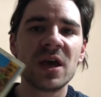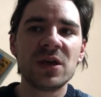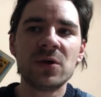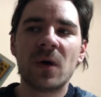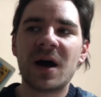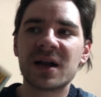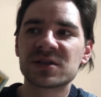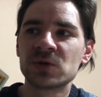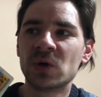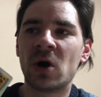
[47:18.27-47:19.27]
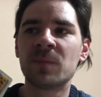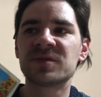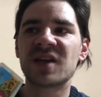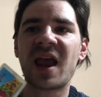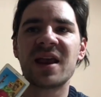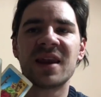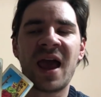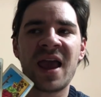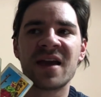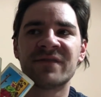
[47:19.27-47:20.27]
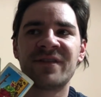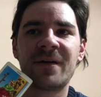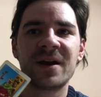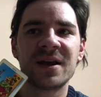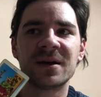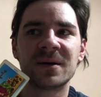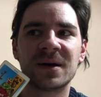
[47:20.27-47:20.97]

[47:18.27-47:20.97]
you are to obtain a, a very